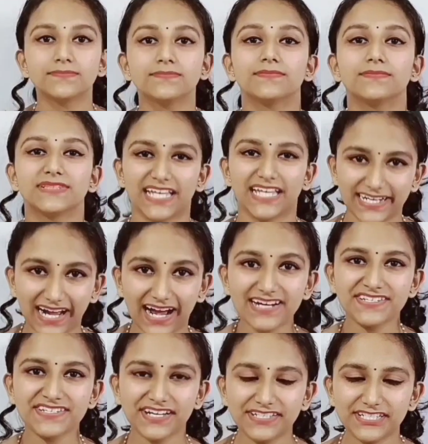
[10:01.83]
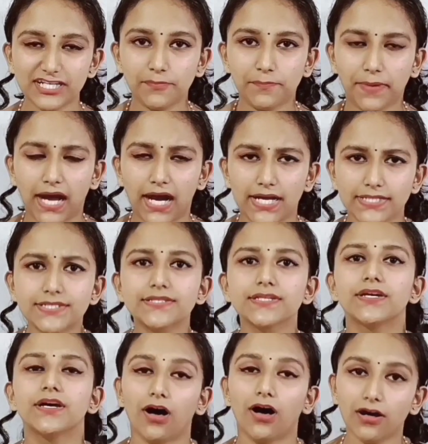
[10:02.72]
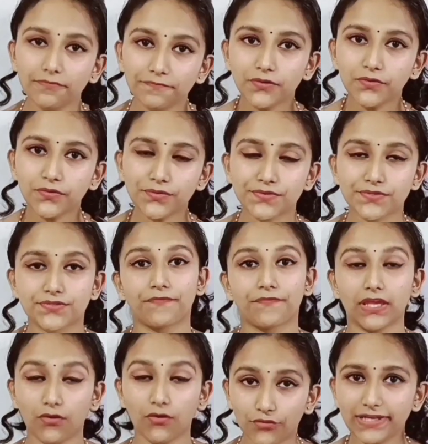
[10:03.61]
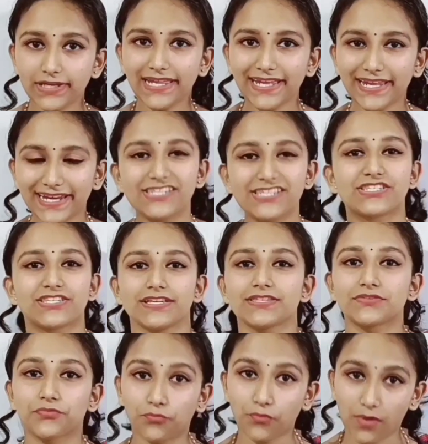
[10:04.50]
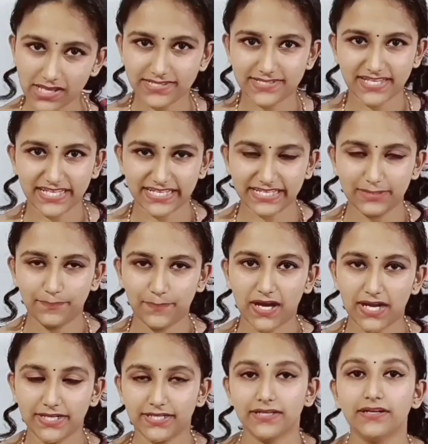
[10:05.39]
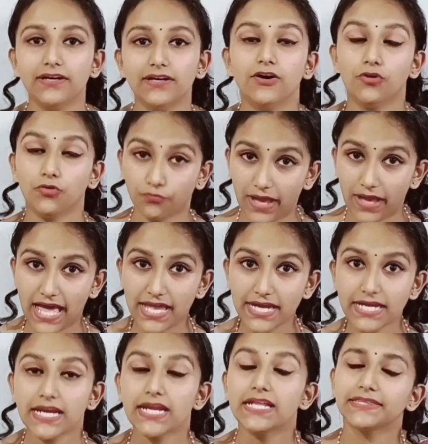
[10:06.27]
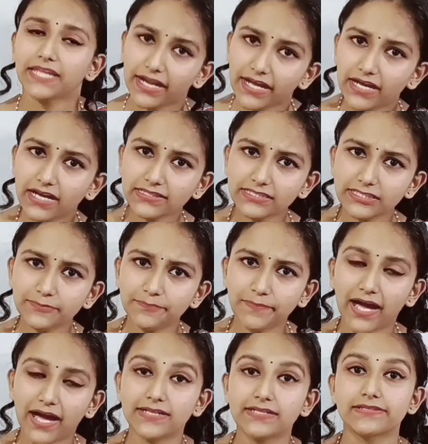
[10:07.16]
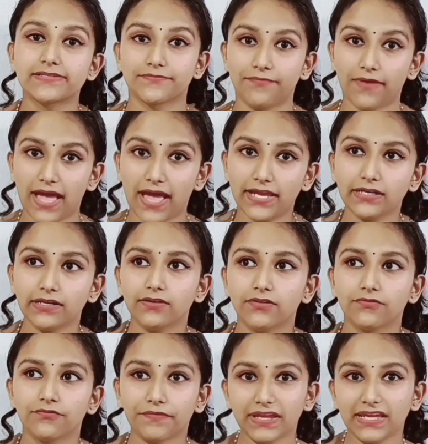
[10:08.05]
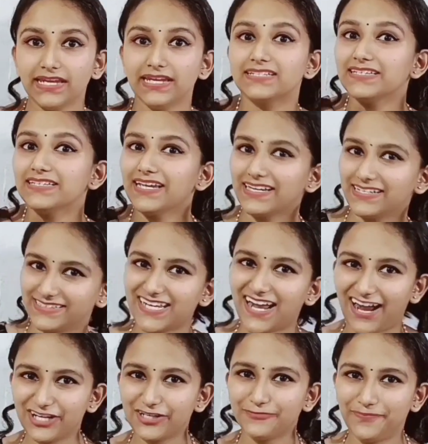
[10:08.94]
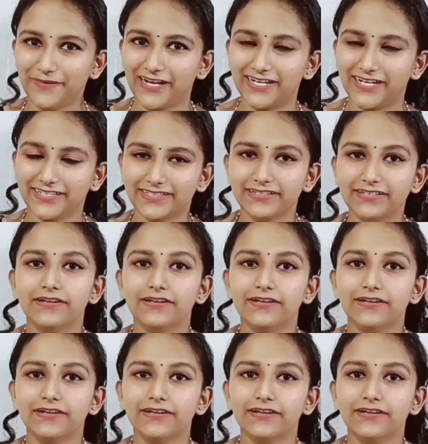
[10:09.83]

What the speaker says: There are certain plants of whose we only eat just one single part, where there are other plants where we eat the entire plant.